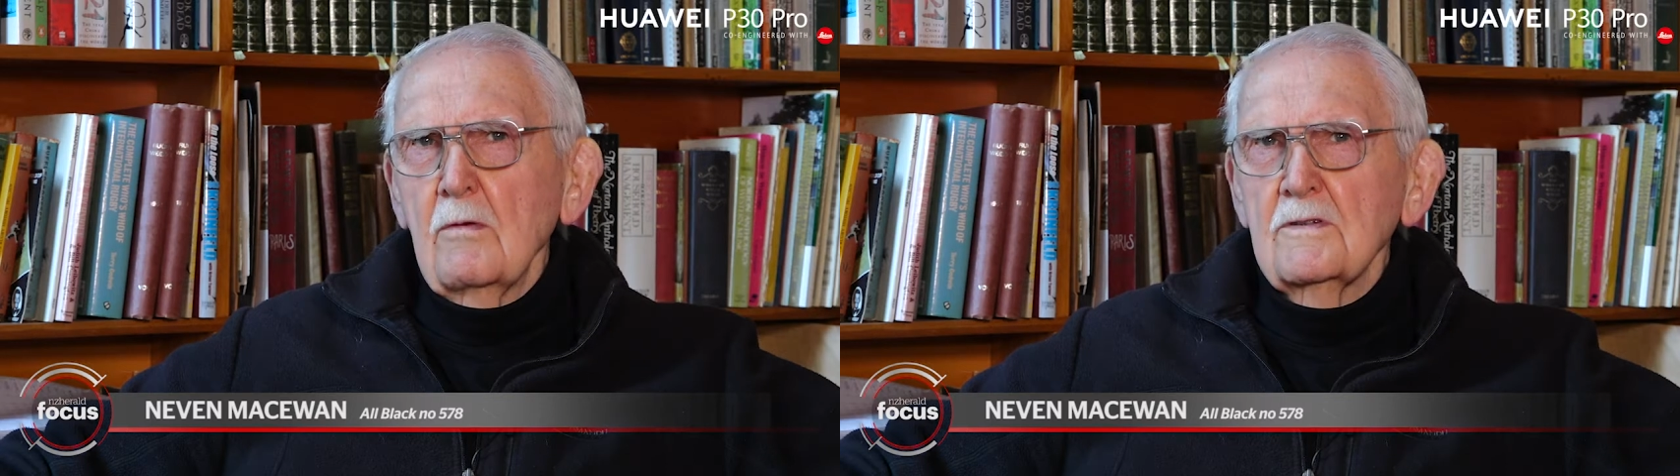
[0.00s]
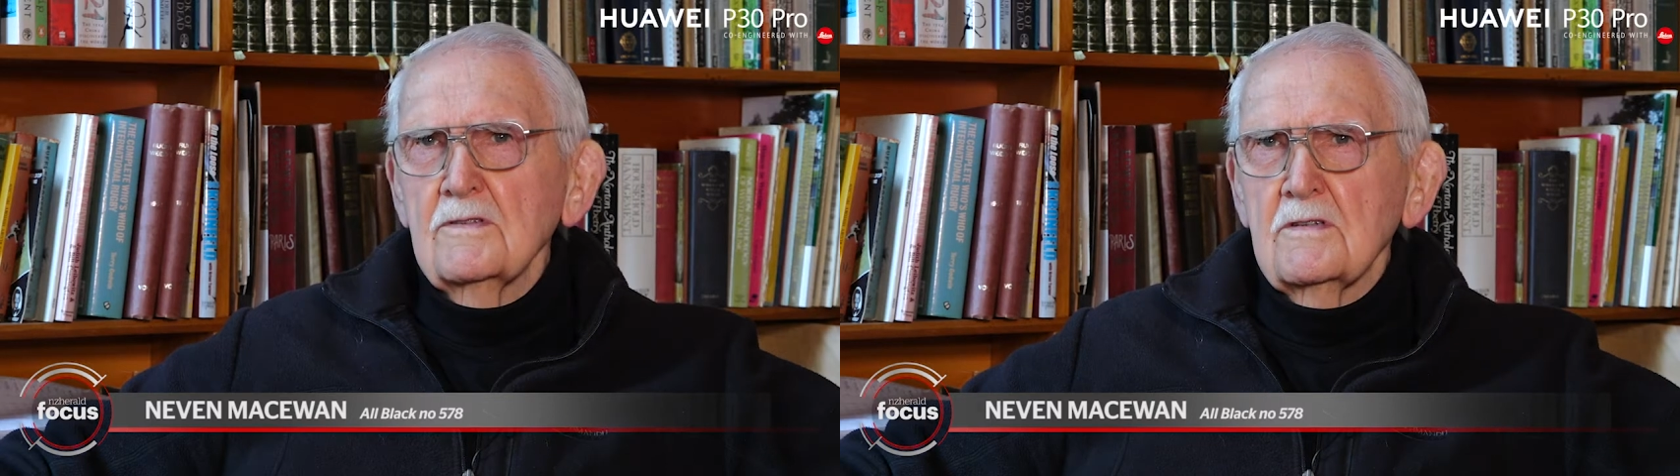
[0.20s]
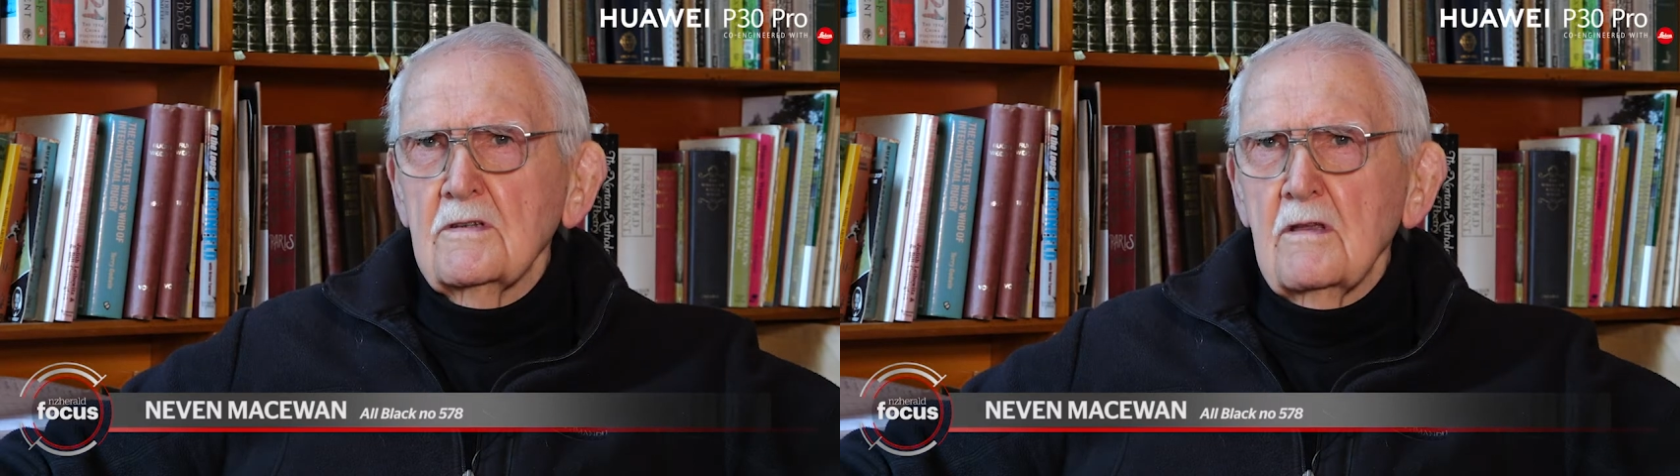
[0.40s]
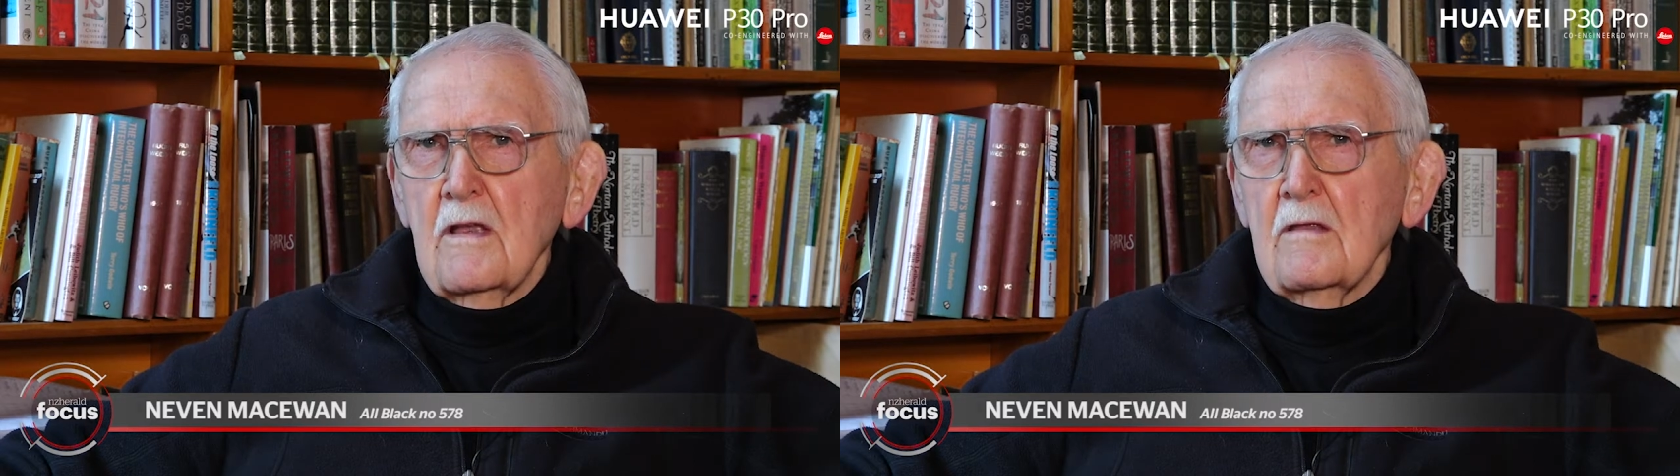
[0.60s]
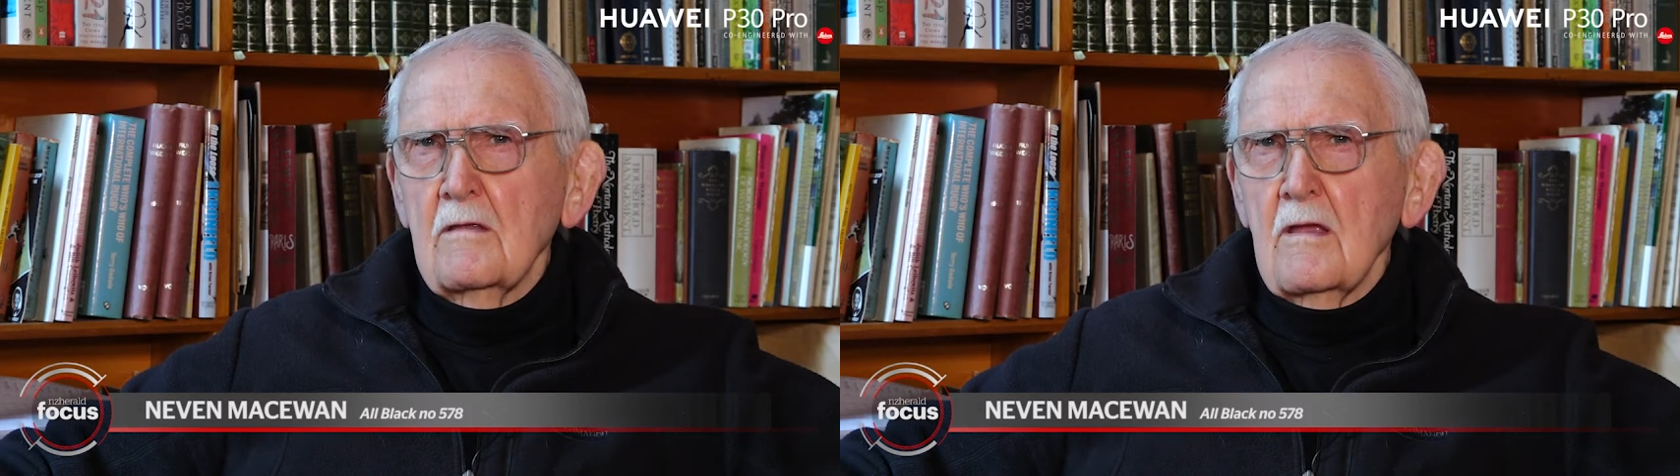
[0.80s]
was
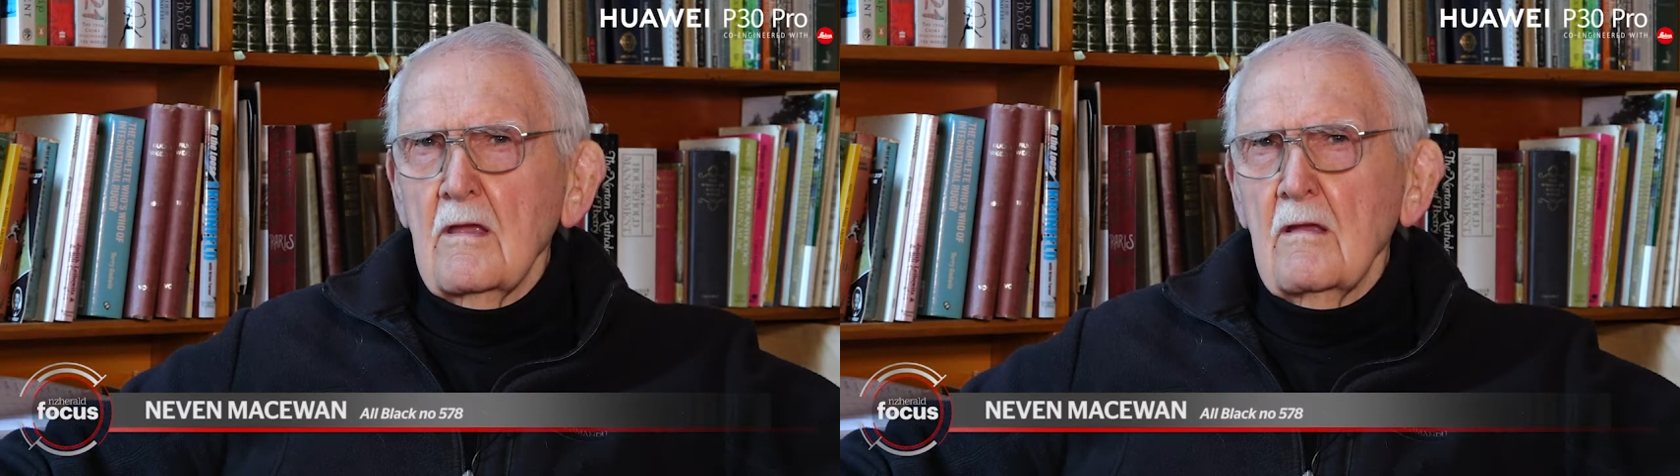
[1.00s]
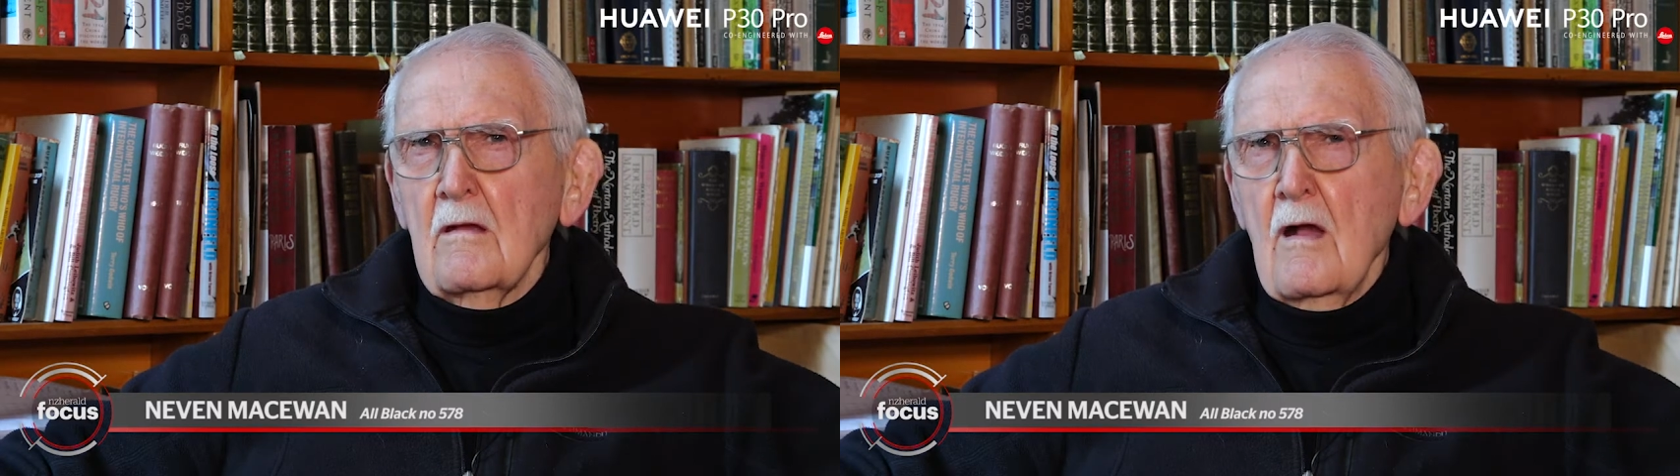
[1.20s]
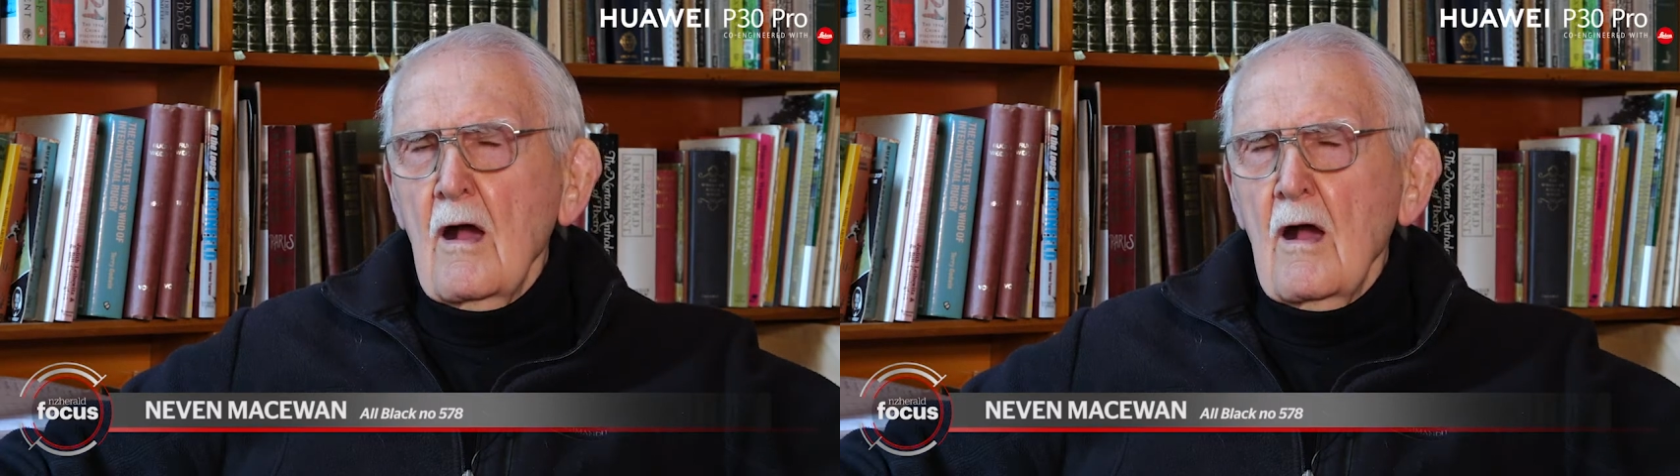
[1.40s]
that the